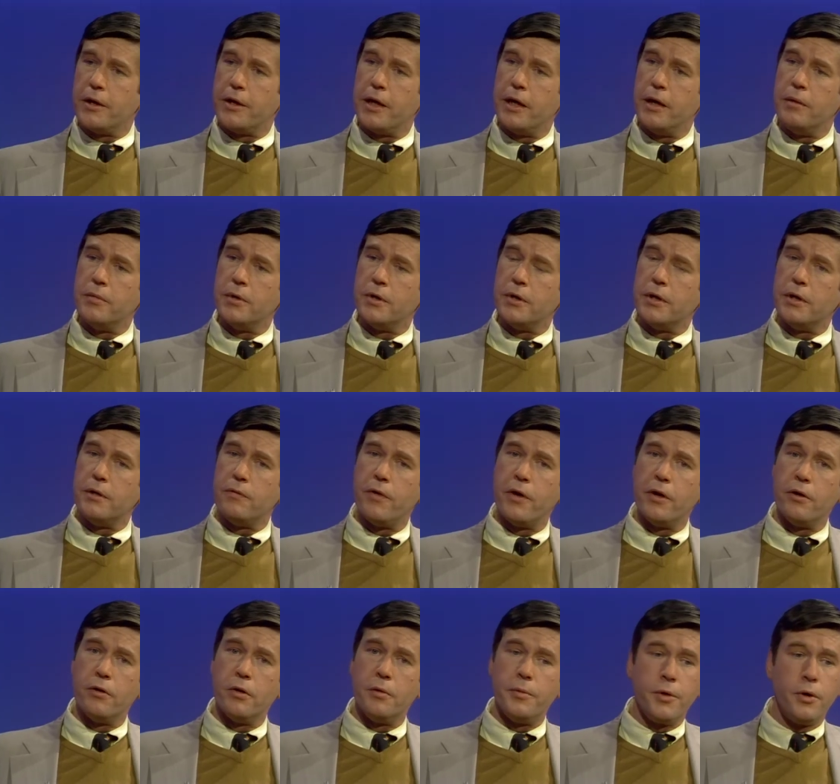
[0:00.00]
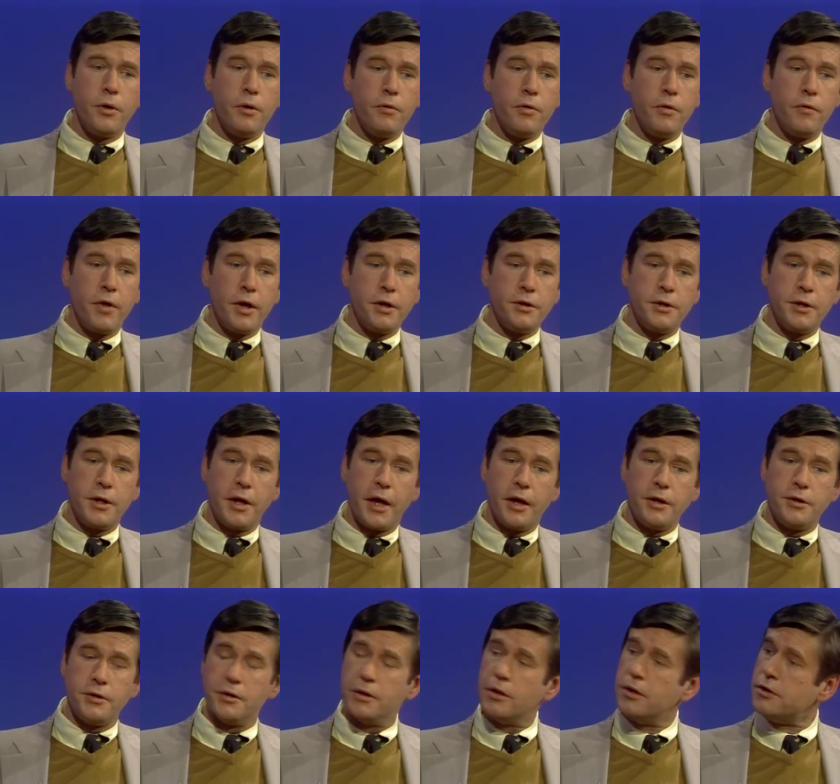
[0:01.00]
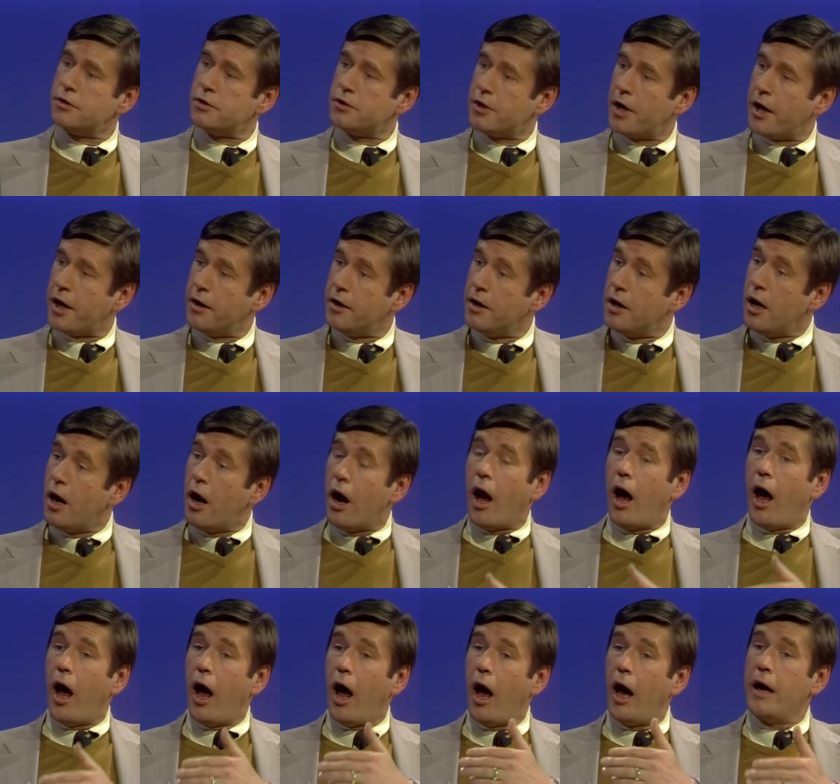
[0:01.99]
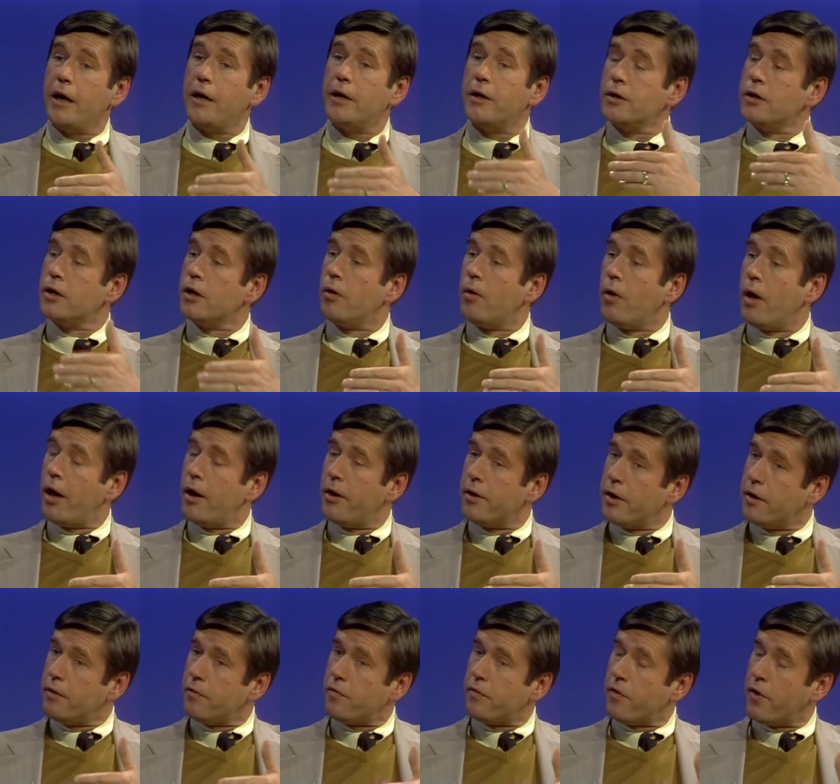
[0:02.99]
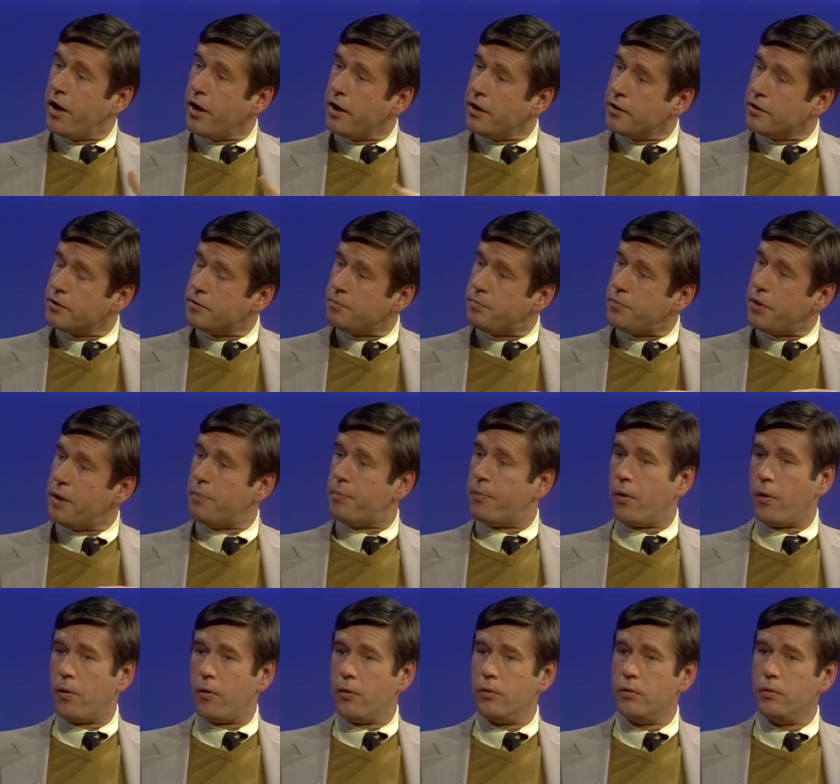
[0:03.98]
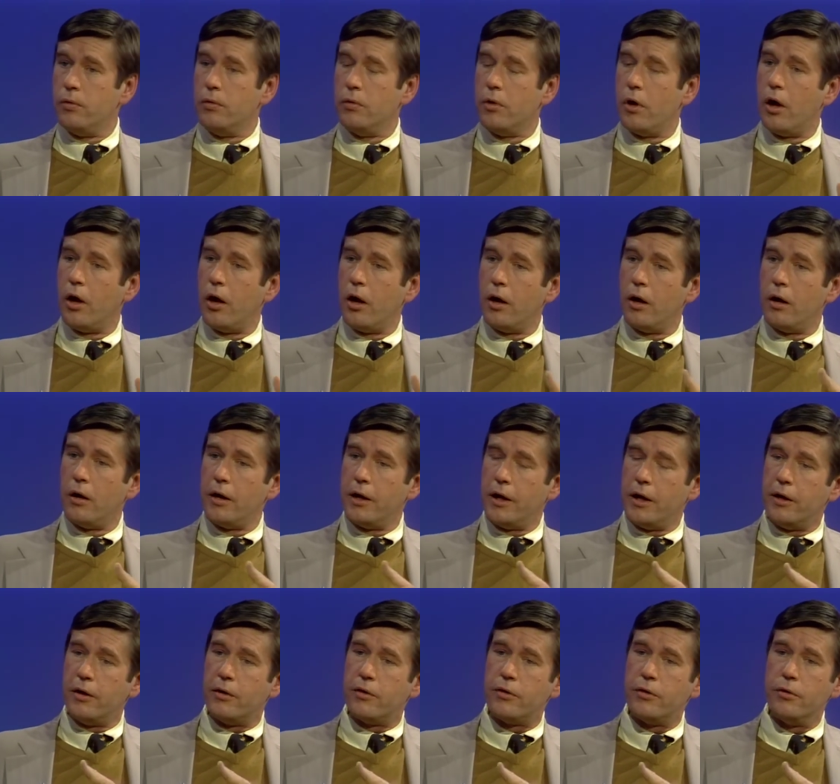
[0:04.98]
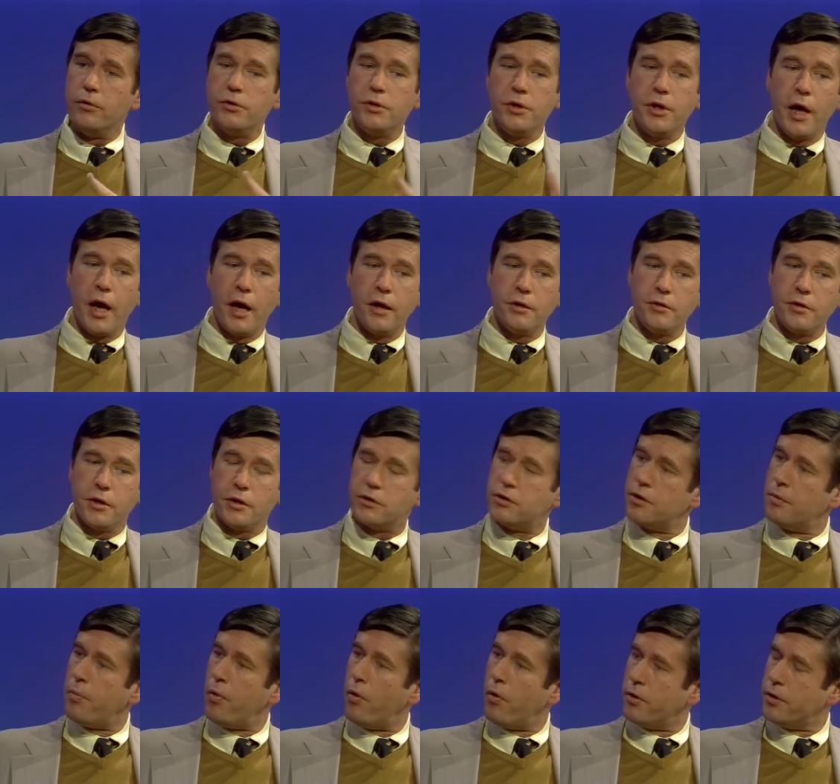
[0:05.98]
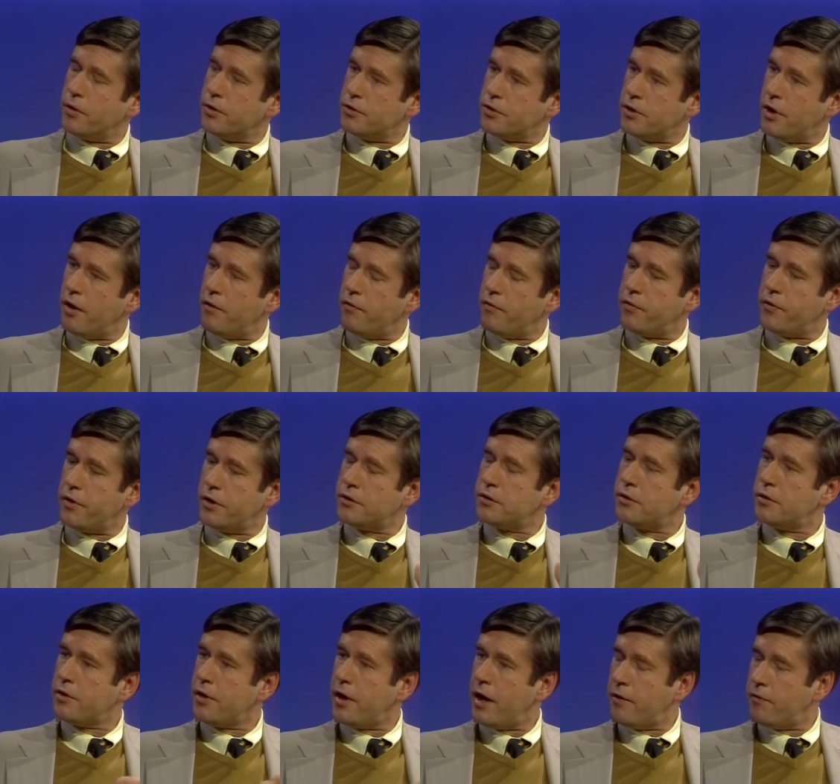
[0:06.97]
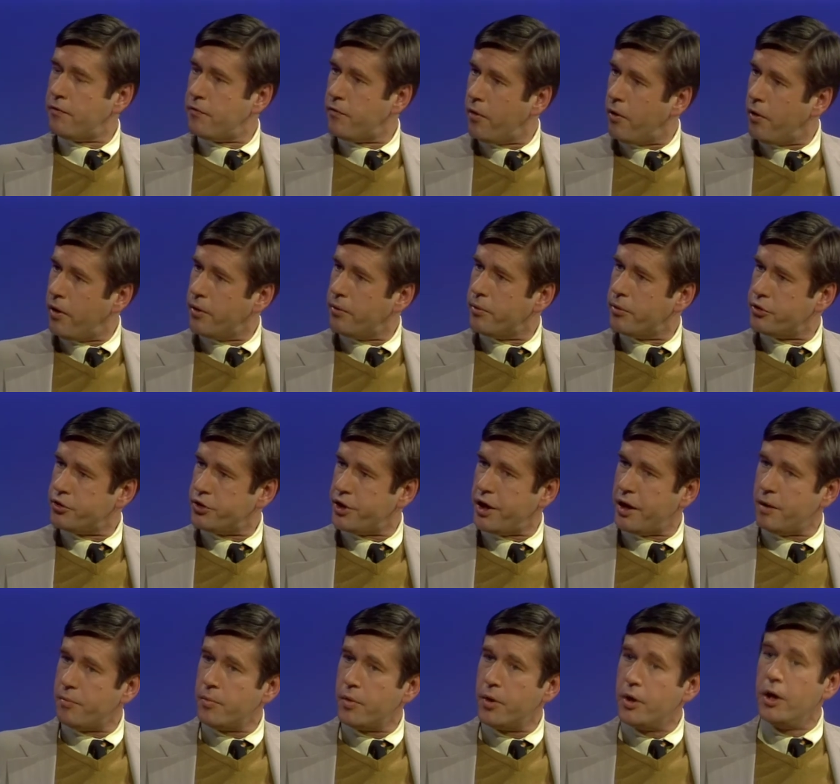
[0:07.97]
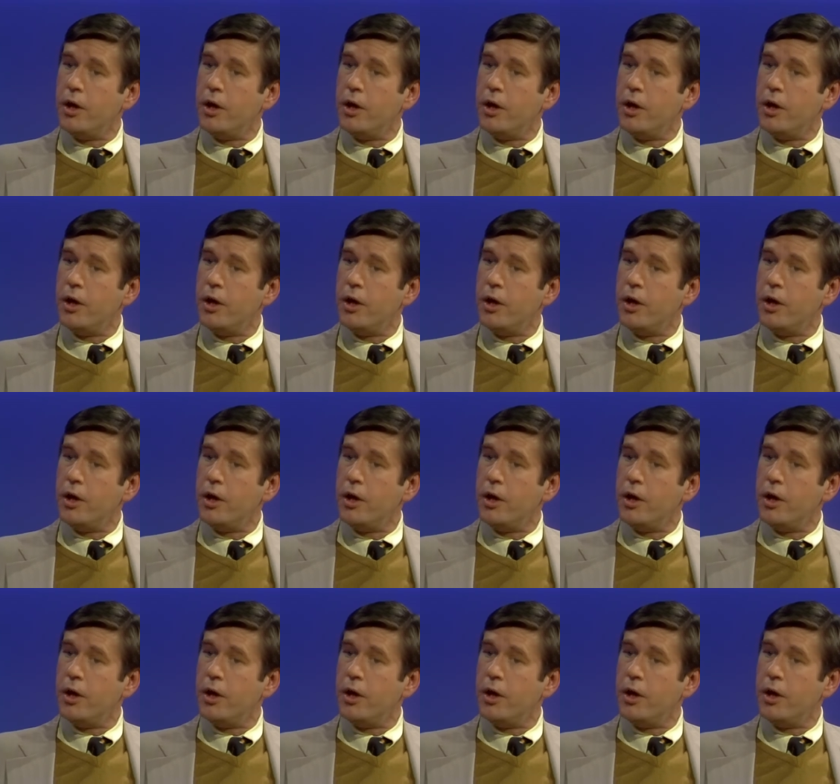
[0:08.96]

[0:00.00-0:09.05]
came to the Federal Bureau of Investigation and said, I can go out and find people who are enthusiastic supporters of this or that foreign regime,